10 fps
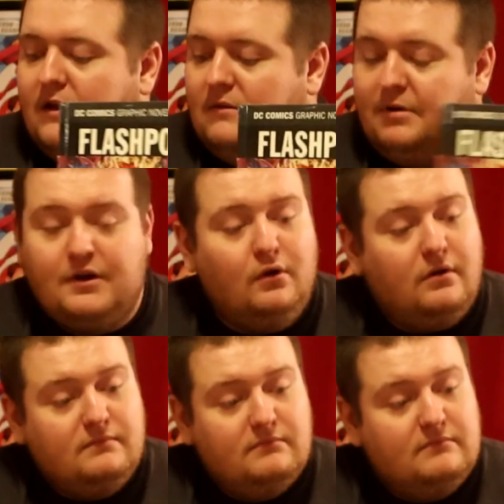Pretty
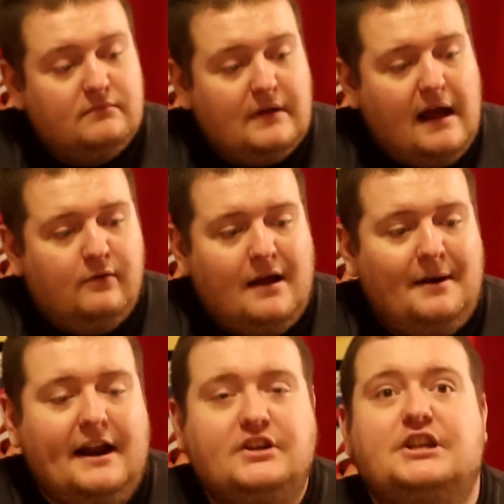cool. That one I
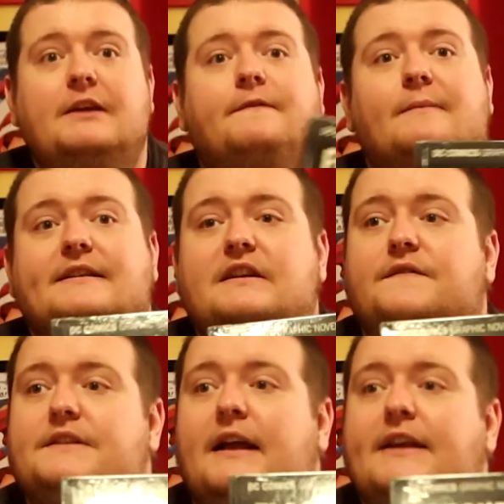might actually keep for myself,
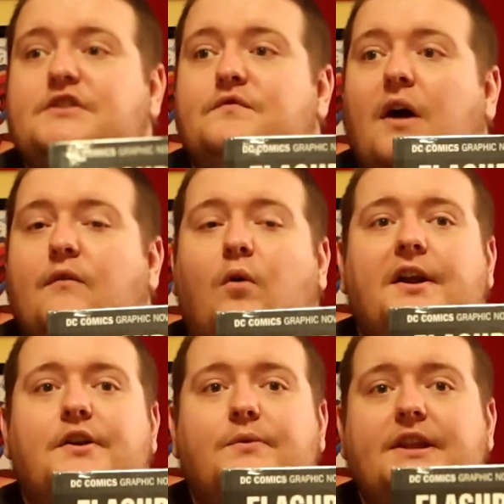because I
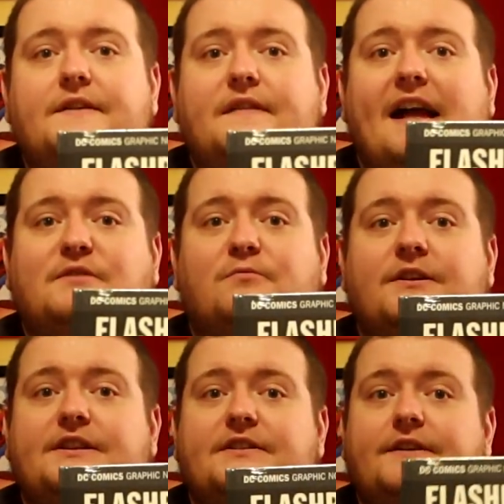wanted to read the
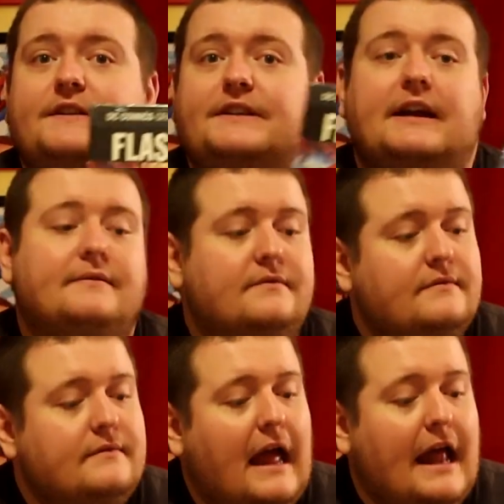Flashpoint series, and I
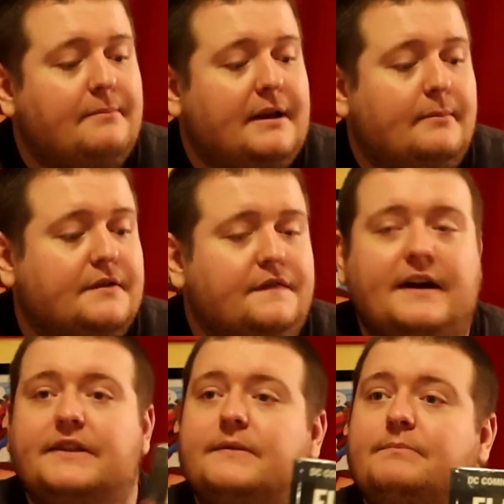hadn't been able to
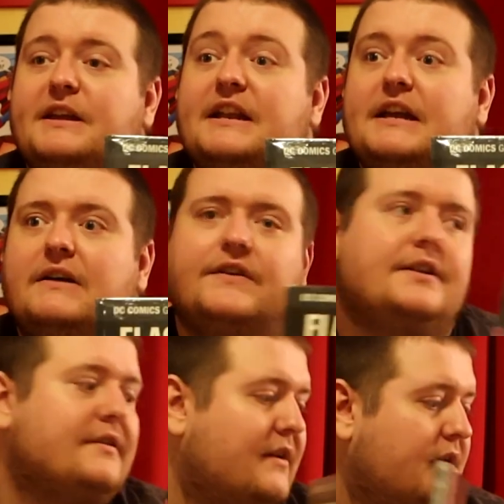find the beginning of it.
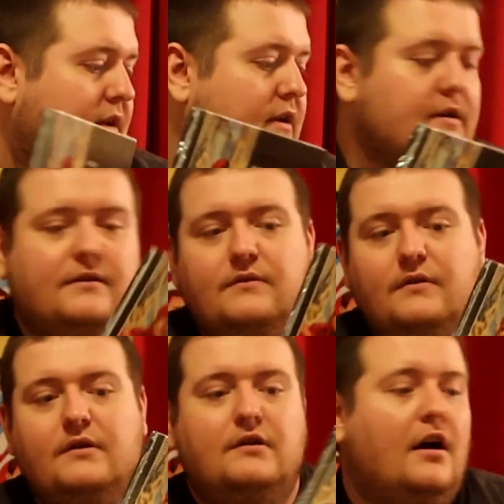
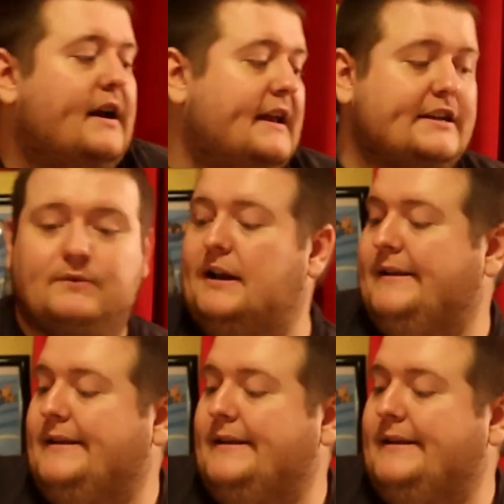Alright, next one.